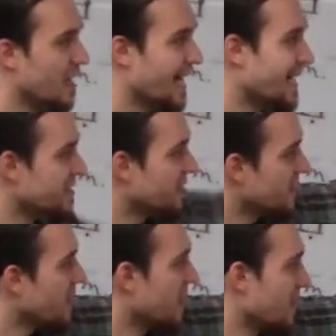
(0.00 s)

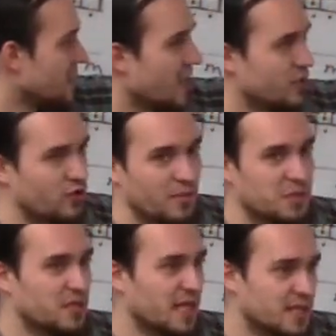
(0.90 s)
and you meet
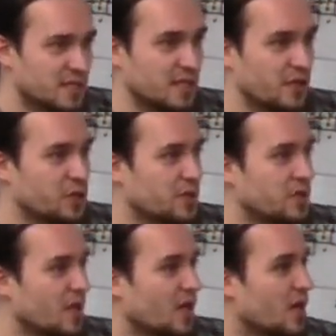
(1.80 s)
the next condition,
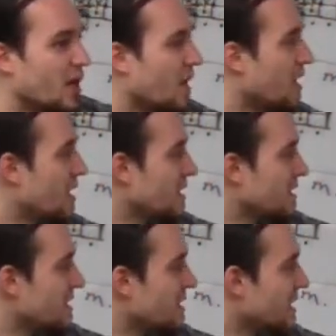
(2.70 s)

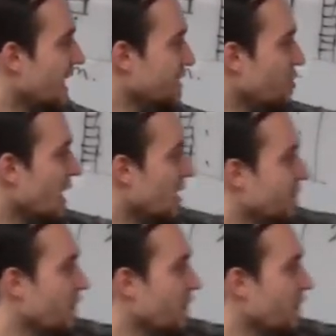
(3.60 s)
and you have